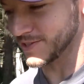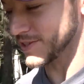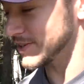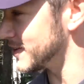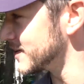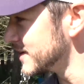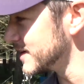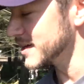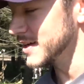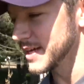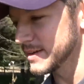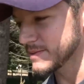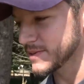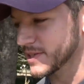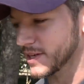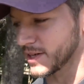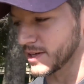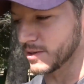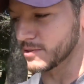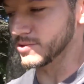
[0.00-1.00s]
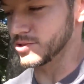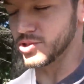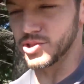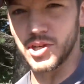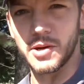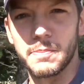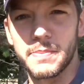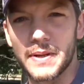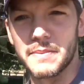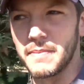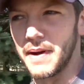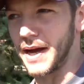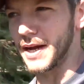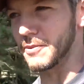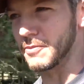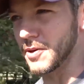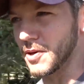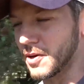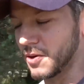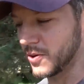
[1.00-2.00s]
So I'm just going to go jump in
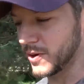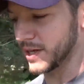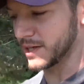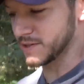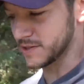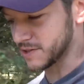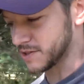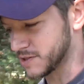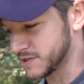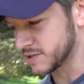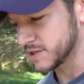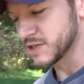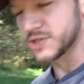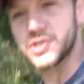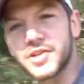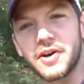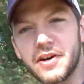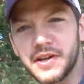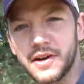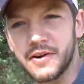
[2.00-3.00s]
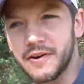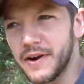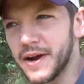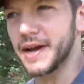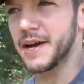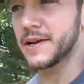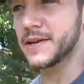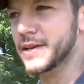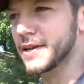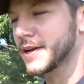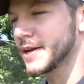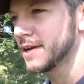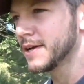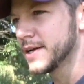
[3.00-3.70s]
mine real quick, just show you around.